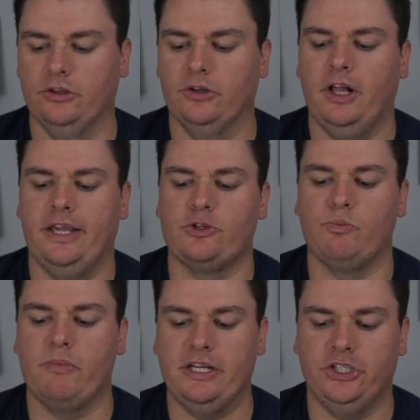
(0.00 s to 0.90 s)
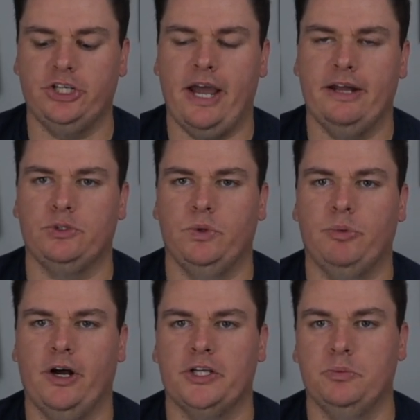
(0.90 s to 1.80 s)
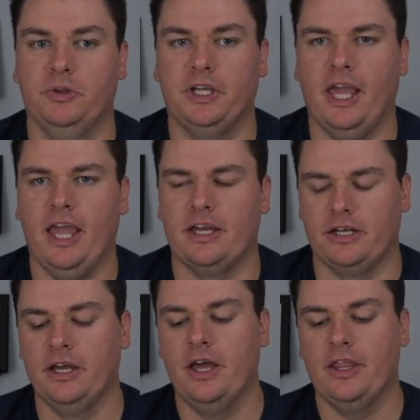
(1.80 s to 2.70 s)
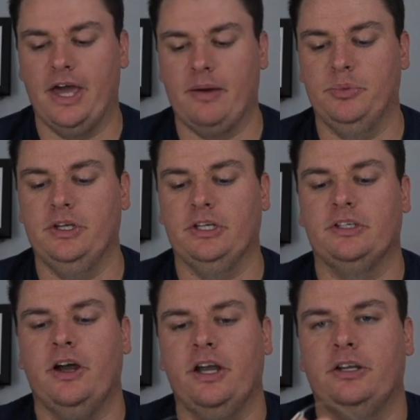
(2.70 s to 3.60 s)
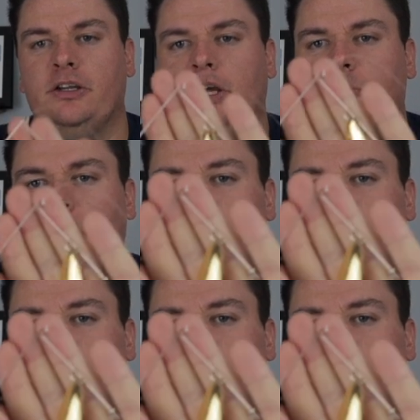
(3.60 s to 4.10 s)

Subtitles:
look like as many shad as we possibly can. That being done, by